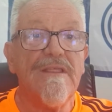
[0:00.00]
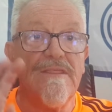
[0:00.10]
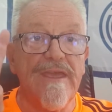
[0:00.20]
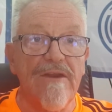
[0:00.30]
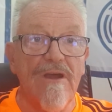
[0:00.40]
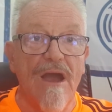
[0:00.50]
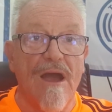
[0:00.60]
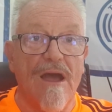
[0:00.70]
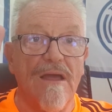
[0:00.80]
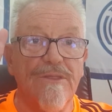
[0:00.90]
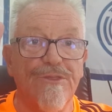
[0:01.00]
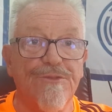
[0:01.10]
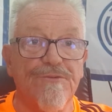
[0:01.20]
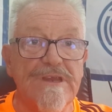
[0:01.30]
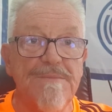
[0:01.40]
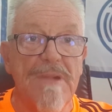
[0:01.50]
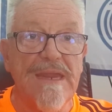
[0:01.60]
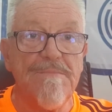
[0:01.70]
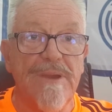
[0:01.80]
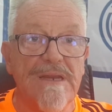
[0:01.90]
There are 3
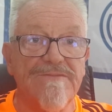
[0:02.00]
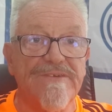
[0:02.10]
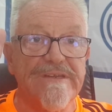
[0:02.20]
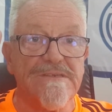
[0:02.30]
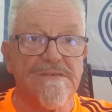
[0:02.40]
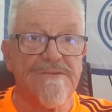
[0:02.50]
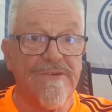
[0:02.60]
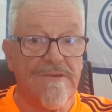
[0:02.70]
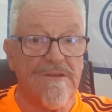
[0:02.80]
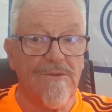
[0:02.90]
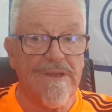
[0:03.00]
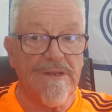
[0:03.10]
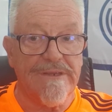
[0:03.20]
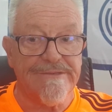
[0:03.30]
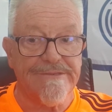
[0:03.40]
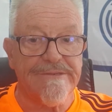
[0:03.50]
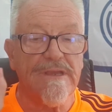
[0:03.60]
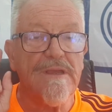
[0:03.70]
main benefits for doing this.